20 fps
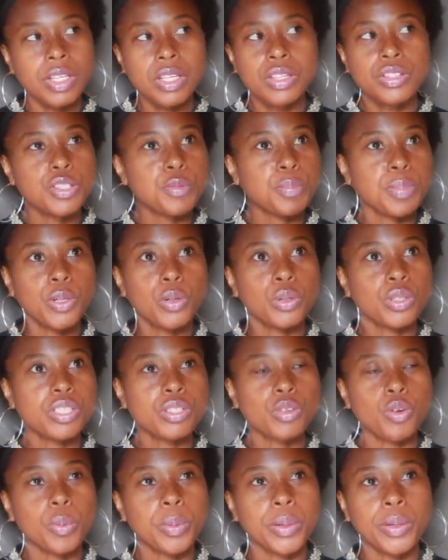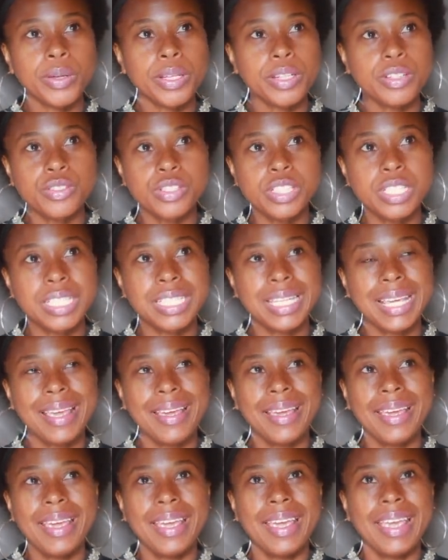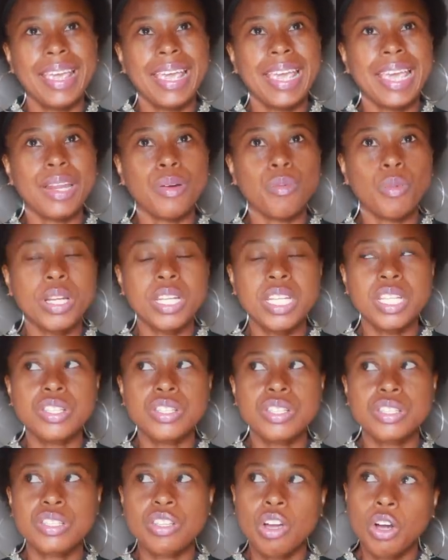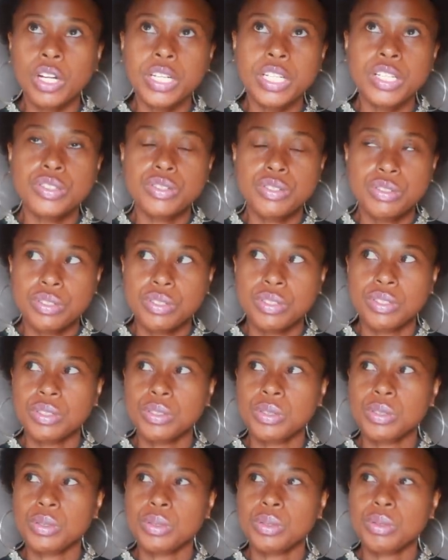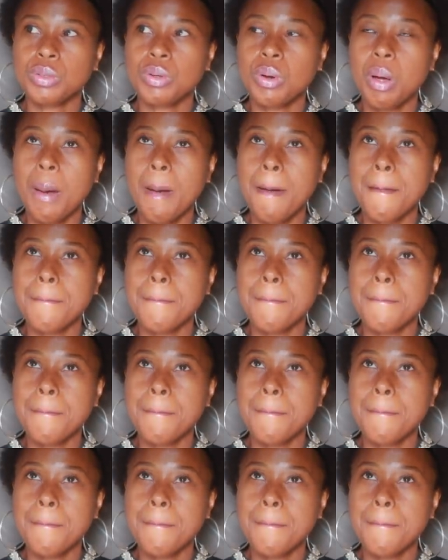Just pure Scorpio energy. And when he started to